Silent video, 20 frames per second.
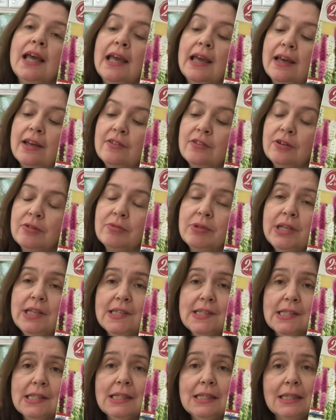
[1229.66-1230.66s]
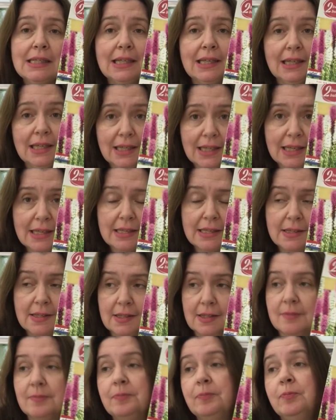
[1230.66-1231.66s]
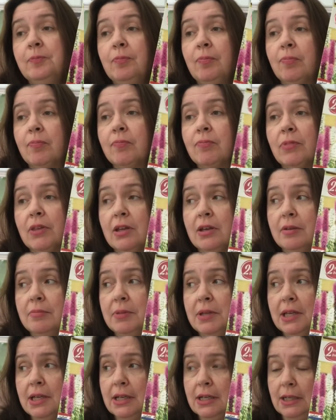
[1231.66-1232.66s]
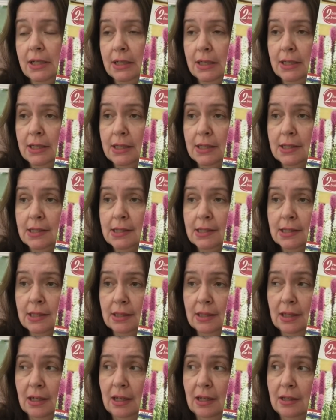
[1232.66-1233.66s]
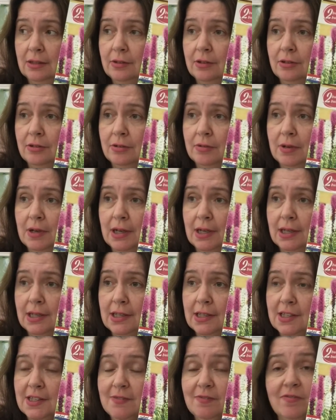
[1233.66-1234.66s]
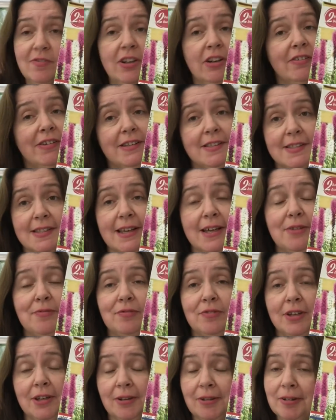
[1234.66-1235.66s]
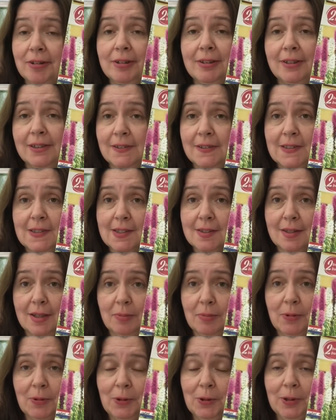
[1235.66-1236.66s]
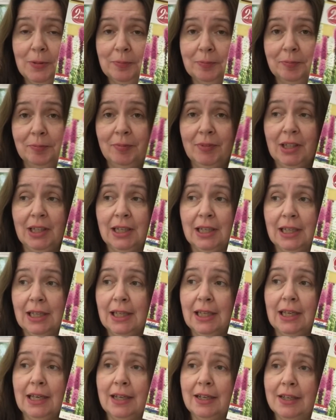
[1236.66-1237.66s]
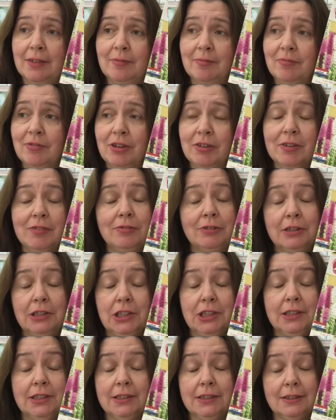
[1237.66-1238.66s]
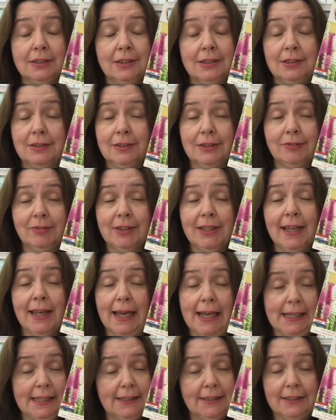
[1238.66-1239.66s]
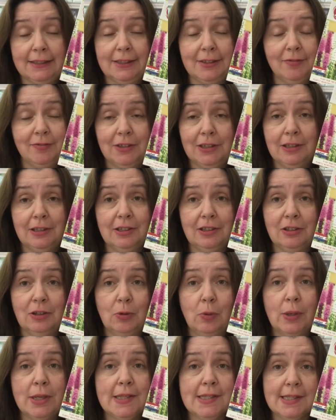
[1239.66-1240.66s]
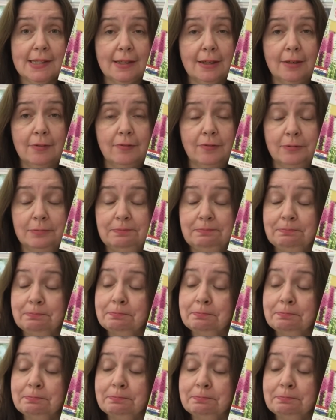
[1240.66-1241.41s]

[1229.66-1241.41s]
And the reason is because although I, it's very safe here in this neighborhood, I'm very fortunate to live in Canada. I feel quite safe,